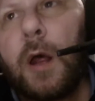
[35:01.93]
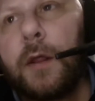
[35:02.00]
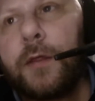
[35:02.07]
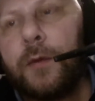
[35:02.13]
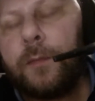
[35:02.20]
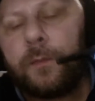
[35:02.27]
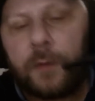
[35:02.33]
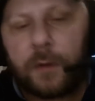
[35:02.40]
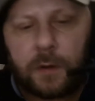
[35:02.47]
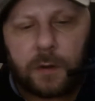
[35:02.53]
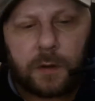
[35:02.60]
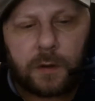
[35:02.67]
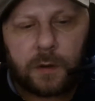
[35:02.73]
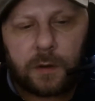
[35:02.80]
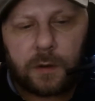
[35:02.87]
The
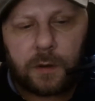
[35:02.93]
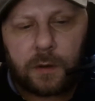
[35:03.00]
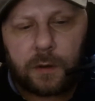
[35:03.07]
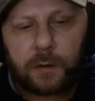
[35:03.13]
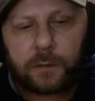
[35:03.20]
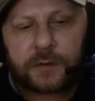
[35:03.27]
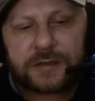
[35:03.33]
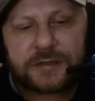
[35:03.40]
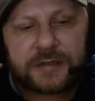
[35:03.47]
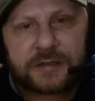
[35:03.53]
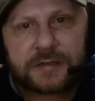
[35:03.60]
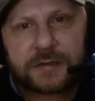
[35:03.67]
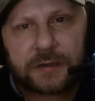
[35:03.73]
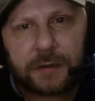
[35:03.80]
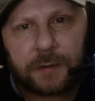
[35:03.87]
This
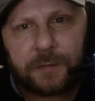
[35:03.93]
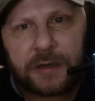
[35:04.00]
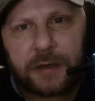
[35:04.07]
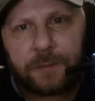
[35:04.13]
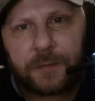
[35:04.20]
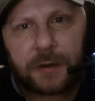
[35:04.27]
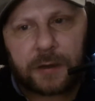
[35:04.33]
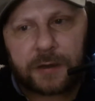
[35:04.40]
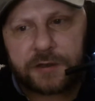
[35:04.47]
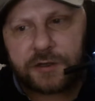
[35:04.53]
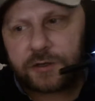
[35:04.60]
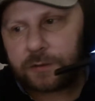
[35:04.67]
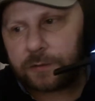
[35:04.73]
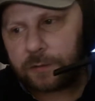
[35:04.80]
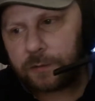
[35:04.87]
is
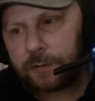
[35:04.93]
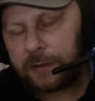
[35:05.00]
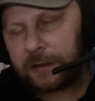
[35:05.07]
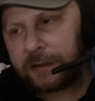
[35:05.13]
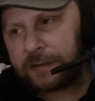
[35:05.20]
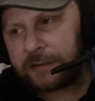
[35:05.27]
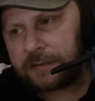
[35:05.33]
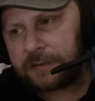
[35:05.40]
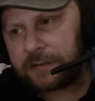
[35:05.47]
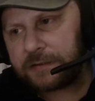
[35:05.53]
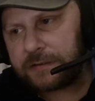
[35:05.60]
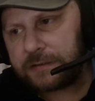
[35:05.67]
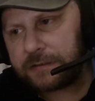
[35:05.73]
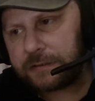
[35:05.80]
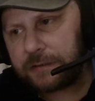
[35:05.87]
manipulation,
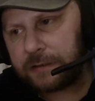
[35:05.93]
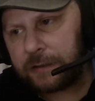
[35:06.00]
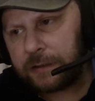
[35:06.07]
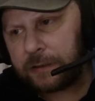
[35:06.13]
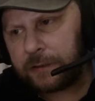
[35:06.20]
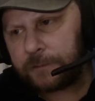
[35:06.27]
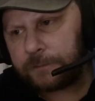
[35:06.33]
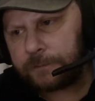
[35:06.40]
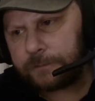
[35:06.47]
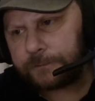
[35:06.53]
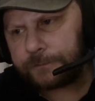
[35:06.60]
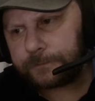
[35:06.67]
and um,